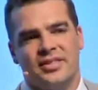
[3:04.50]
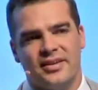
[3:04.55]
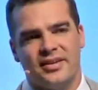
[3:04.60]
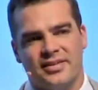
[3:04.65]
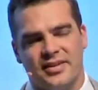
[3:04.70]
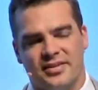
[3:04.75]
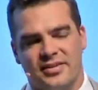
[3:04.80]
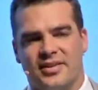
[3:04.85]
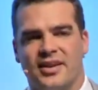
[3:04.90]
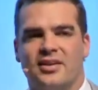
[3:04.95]
the
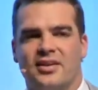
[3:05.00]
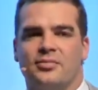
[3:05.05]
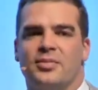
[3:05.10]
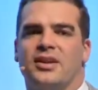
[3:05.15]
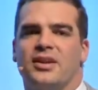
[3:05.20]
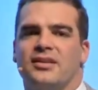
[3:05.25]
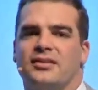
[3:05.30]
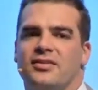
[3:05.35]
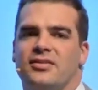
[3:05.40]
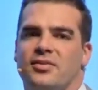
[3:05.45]

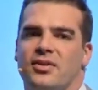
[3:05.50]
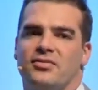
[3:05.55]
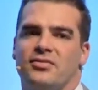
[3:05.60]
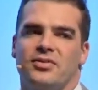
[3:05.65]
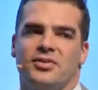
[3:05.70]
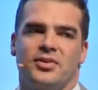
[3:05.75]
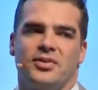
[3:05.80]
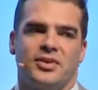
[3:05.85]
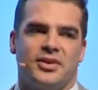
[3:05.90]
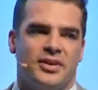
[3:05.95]
sustainability
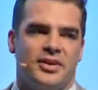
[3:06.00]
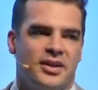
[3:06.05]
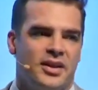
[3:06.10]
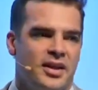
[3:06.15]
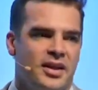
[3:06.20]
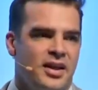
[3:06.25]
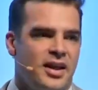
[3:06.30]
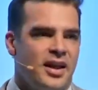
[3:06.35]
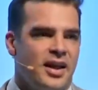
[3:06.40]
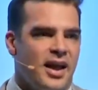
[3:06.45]
revolution.
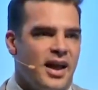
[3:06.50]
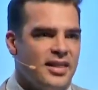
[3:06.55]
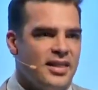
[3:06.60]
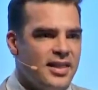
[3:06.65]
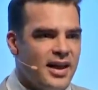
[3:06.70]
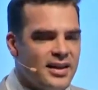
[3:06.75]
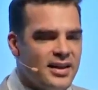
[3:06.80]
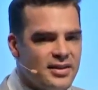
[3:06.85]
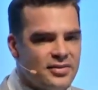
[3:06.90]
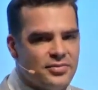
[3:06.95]
And
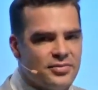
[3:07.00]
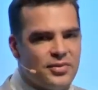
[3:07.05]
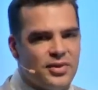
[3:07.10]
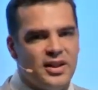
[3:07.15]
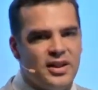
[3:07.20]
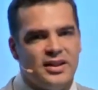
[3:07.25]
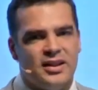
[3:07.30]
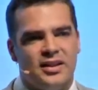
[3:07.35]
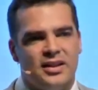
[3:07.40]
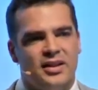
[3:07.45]
that is
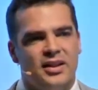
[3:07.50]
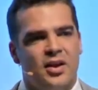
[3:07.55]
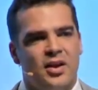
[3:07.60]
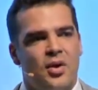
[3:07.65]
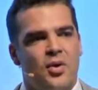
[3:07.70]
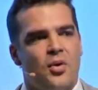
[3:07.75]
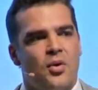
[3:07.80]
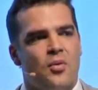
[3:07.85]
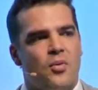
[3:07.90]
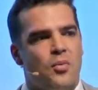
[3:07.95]
really
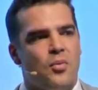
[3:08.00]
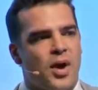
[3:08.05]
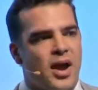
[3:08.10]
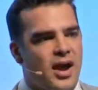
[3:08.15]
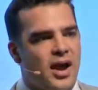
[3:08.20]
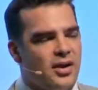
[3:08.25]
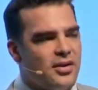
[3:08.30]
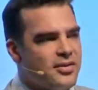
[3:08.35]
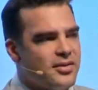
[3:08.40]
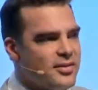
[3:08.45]
where
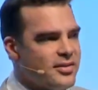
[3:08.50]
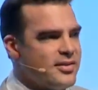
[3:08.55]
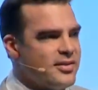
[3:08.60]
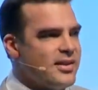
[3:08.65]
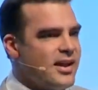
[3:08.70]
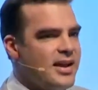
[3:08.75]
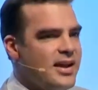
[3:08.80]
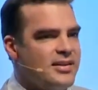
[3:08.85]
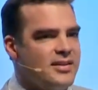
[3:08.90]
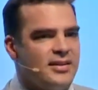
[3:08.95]
our
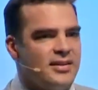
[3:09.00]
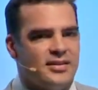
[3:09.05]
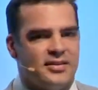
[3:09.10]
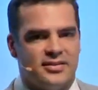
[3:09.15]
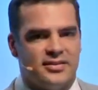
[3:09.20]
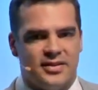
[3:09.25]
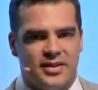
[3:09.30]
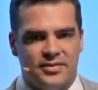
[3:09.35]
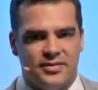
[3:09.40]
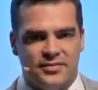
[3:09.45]
society is
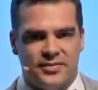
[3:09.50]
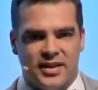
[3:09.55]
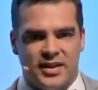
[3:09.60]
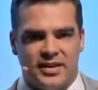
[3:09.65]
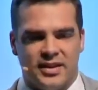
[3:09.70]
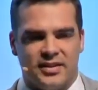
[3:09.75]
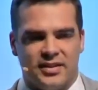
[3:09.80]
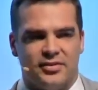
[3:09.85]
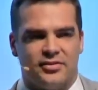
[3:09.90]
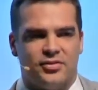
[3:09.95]

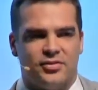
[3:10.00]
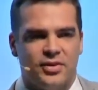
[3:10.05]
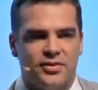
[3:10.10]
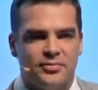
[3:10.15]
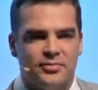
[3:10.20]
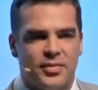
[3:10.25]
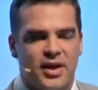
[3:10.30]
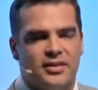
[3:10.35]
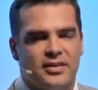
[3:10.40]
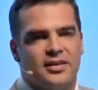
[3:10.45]
shifting. It's
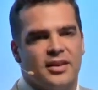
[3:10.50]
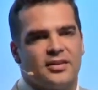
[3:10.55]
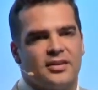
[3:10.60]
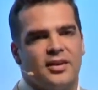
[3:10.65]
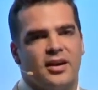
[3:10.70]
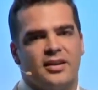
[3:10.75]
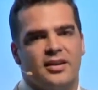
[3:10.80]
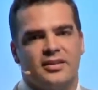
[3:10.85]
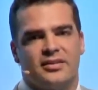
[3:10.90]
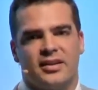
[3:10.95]
driven by
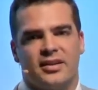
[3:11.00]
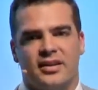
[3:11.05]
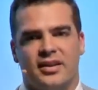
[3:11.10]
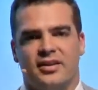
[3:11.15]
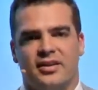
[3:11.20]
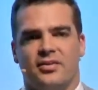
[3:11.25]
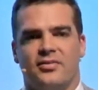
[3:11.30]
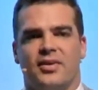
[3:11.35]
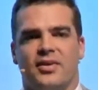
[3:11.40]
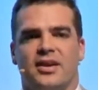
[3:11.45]
technology and
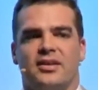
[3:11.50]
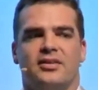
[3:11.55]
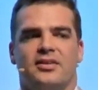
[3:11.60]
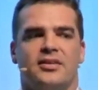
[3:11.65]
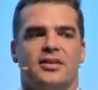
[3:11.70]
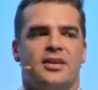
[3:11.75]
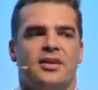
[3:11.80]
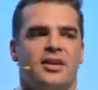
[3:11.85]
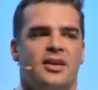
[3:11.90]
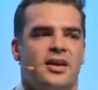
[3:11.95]

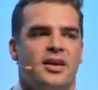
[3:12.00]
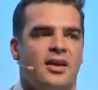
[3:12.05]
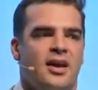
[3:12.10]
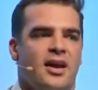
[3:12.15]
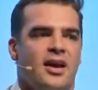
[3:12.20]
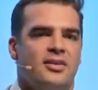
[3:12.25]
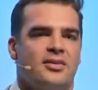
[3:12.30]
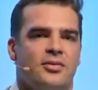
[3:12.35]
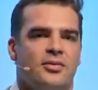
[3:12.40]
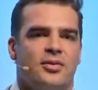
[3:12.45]
innovation.
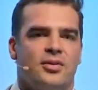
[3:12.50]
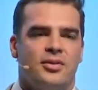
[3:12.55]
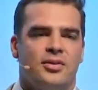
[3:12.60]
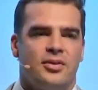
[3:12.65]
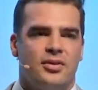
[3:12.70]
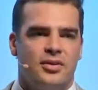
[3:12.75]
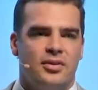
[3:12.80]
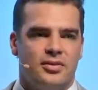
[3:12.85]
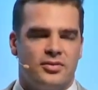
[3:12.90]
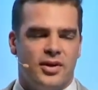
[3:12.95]
And to
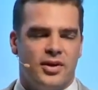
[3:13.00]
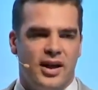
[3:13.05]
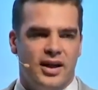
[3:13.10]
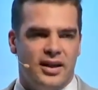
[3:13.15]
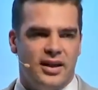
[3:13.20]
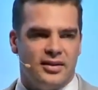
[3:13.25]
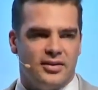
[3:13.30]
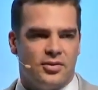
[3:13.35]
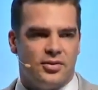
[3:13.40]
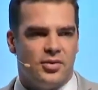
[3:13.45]

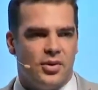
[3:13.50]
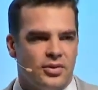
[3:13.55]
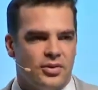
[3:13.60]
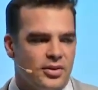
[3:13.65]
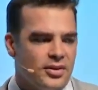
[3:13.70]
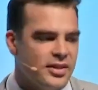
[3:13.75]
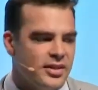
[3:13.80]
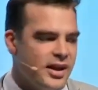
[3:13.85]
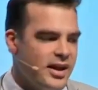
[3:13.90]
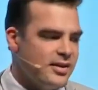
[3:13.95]
highlight a quote
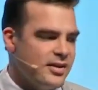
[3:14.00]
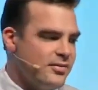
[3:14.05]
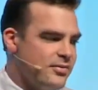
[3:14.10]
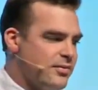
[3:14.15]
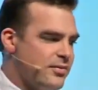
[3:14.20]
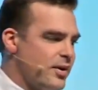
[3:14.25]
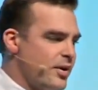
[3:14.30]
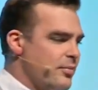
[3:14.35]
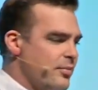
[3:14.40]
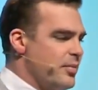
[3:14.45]
on that
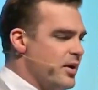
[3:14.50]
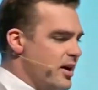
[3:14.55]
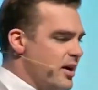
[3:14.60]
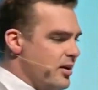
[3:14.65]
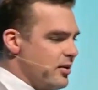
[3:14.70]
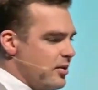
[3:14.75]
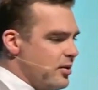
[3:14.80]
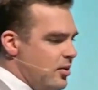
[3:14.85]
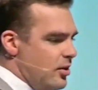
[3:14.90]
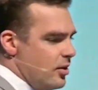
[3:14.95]
from
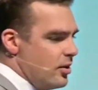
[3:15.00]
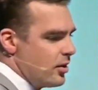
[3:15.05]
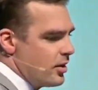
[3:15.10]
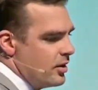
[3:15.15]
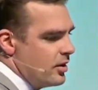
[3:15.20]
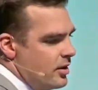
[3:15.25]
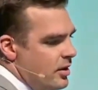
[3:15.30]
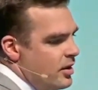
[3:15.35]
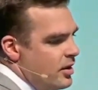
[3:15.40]
Al Gore,